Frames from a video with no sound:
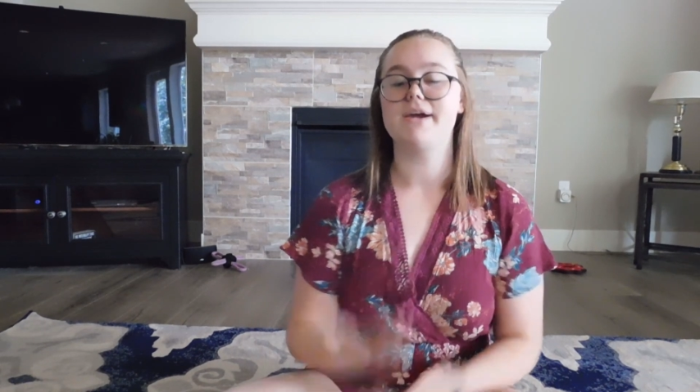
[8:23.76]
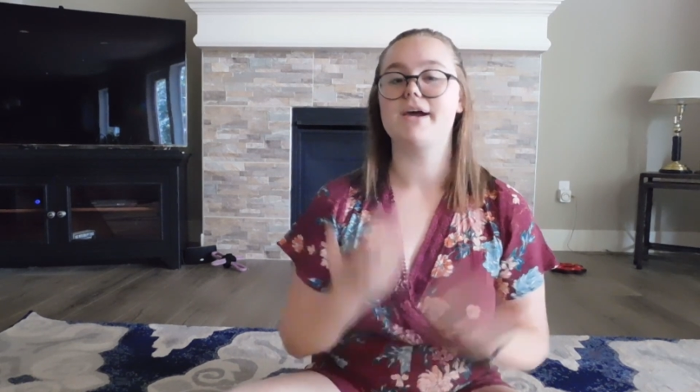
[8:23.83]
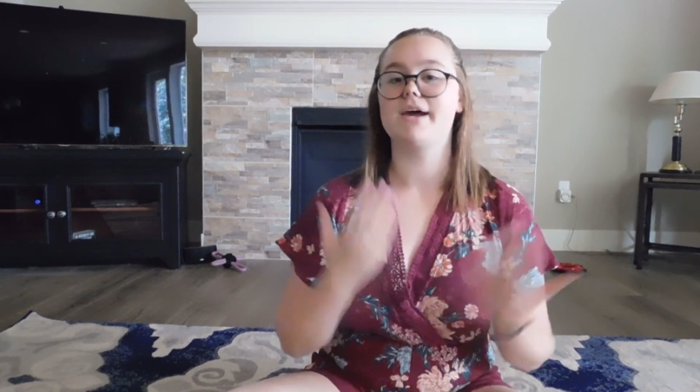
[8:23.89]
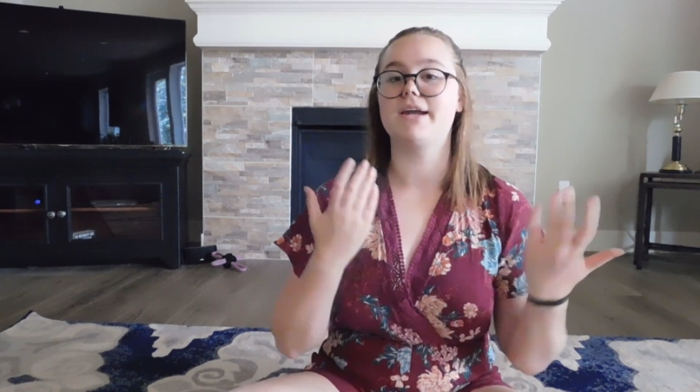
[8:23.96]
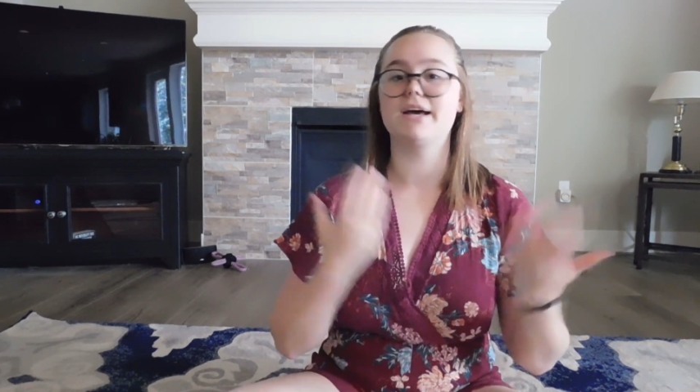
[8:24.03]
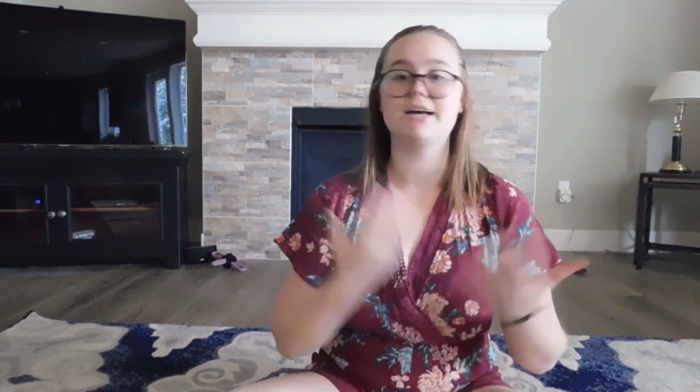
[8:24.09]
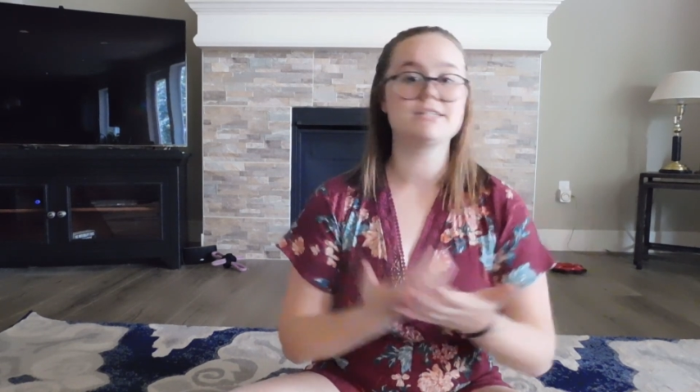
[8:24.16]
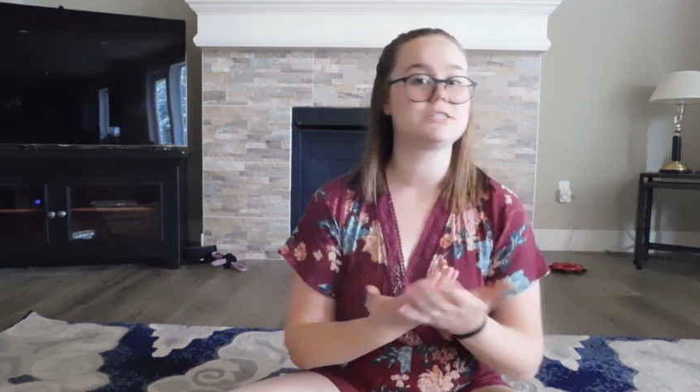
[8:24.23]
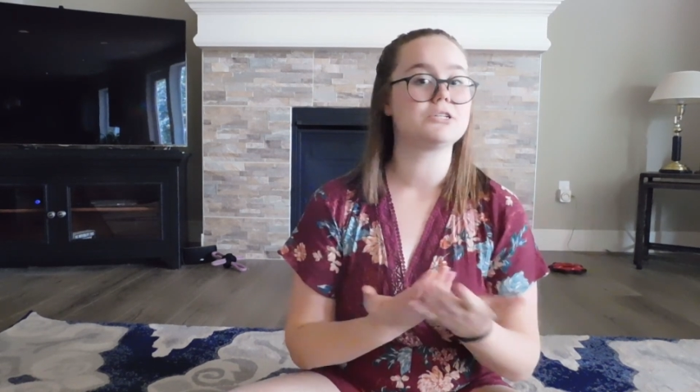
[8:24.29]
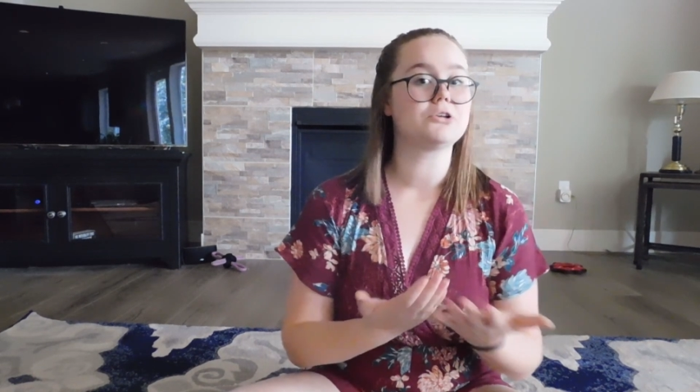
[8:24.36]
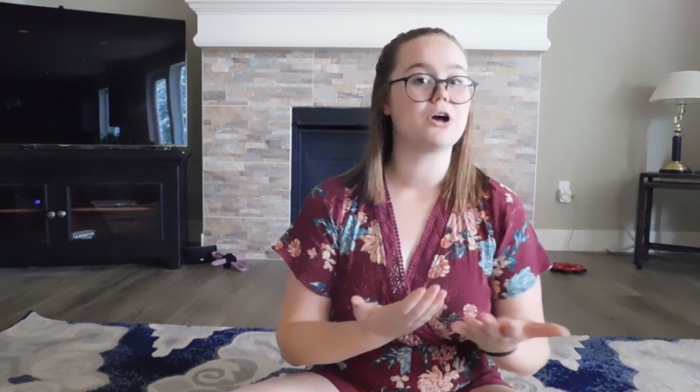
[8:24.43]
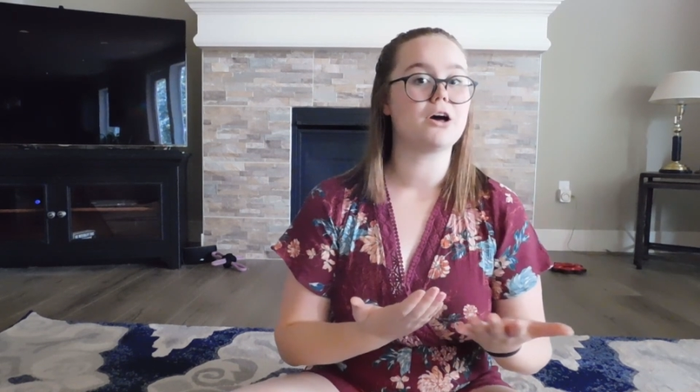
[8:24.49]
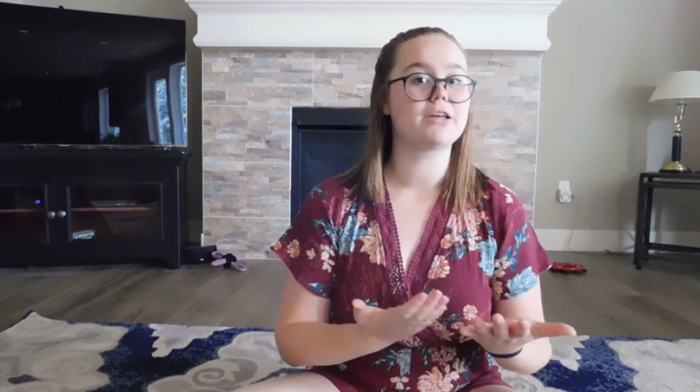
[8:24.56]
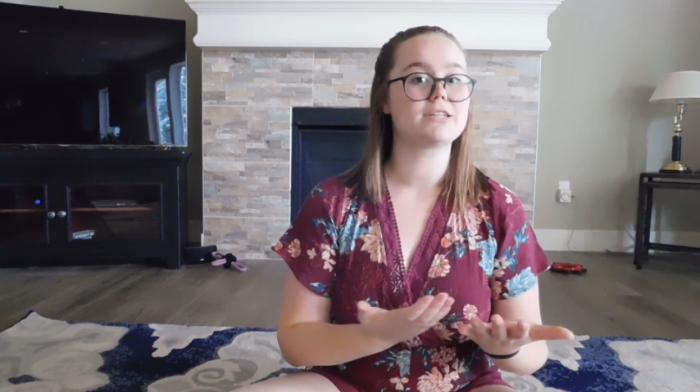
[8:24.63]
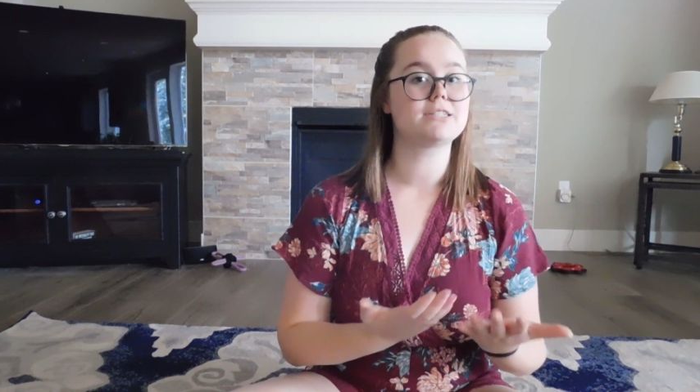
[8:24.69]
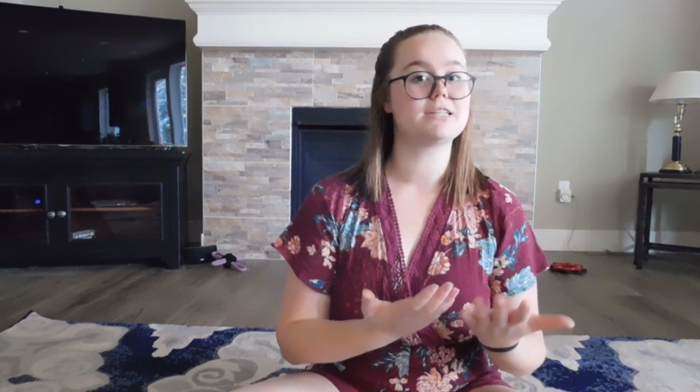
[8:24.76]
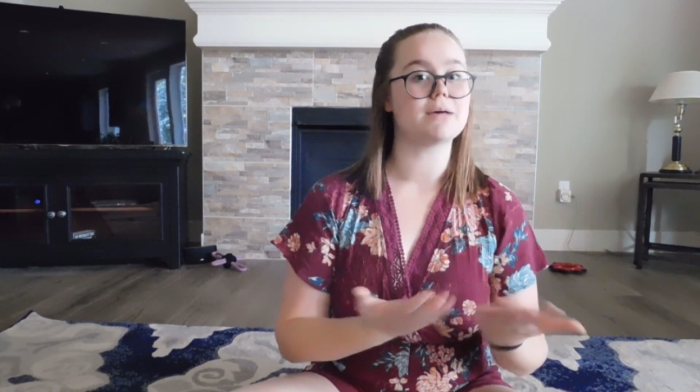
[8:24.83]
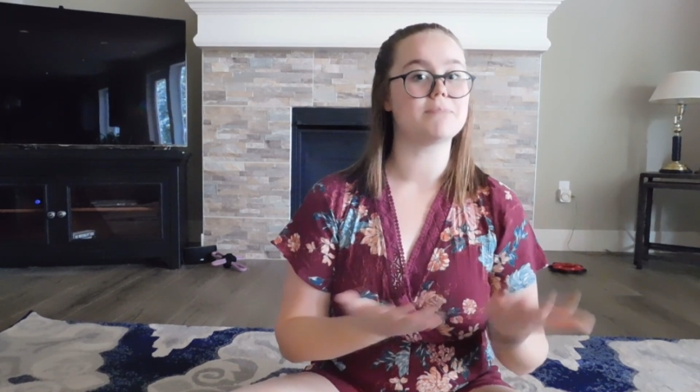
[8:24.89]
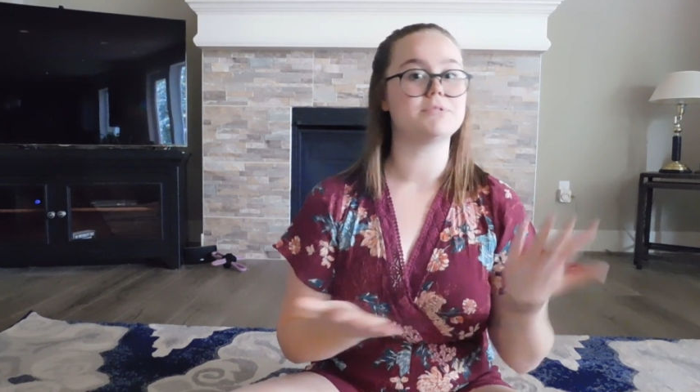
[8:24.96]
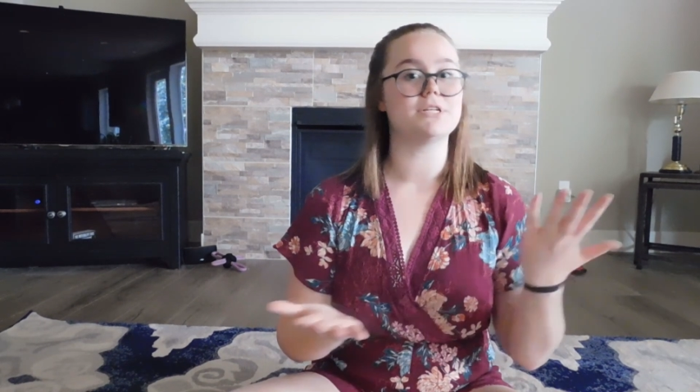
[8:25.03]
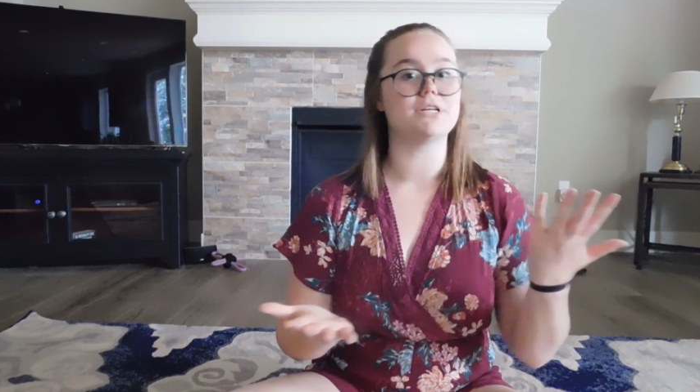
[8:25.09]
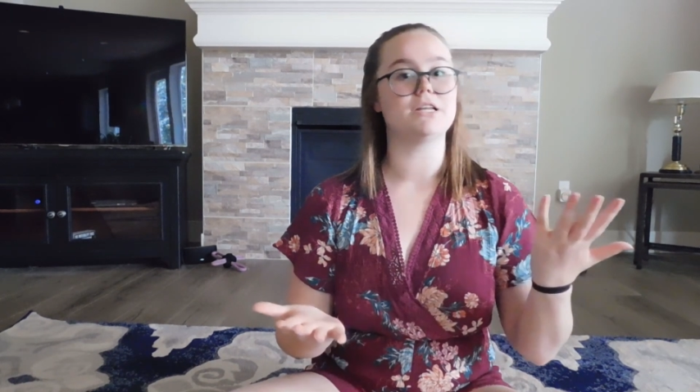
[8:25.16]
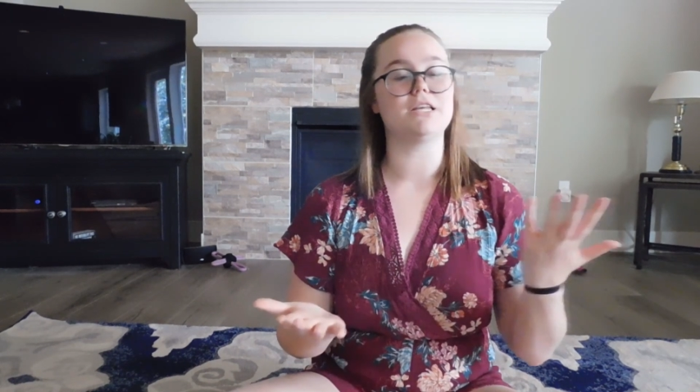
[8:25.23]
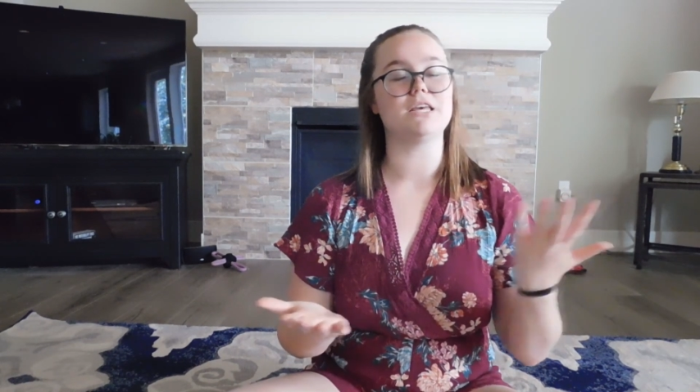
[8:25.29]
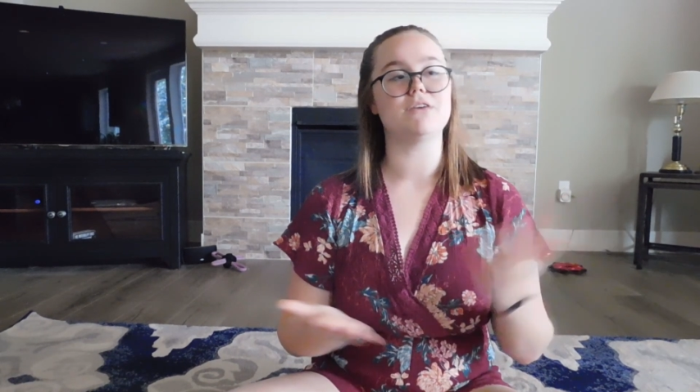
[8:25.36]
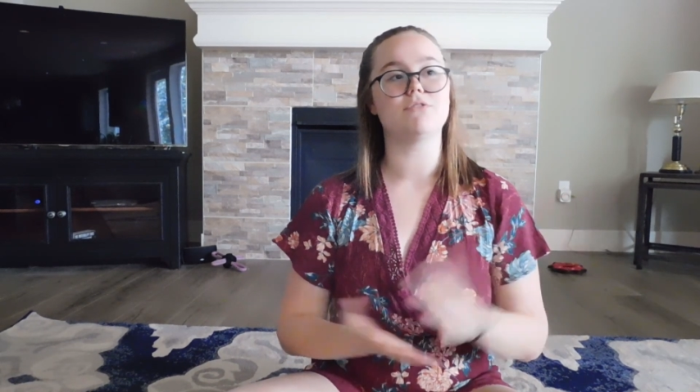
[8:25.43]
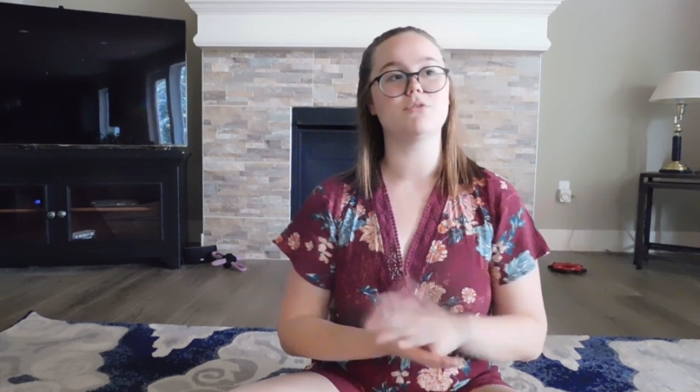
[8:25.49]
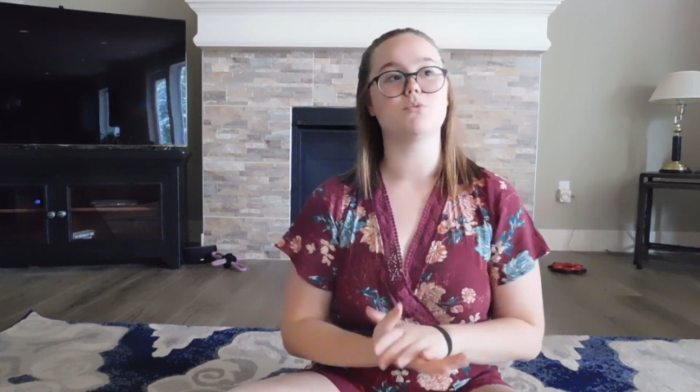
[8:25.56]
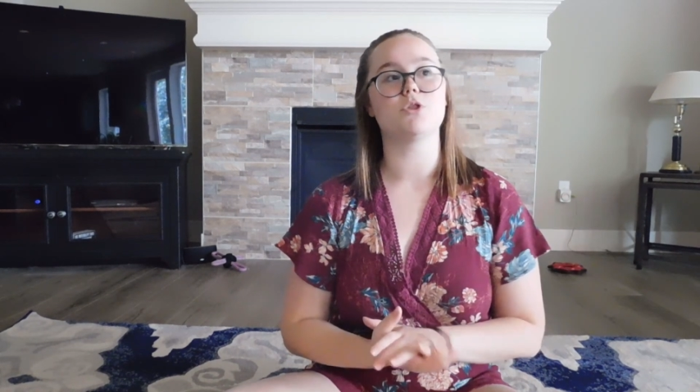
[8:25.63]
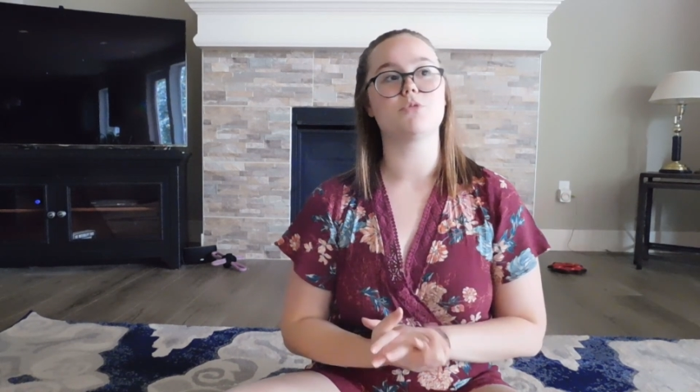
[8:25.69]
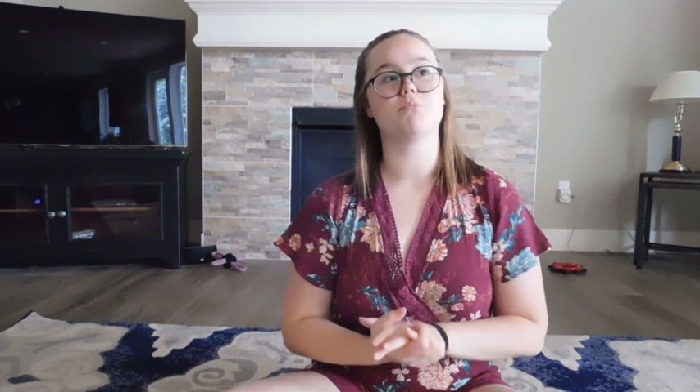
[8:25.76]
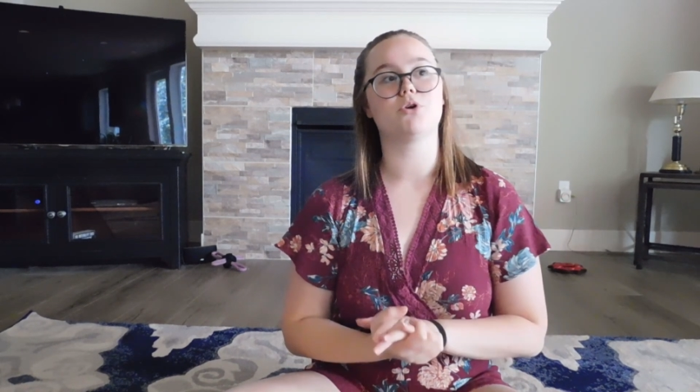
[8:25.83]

And I still got accepted even with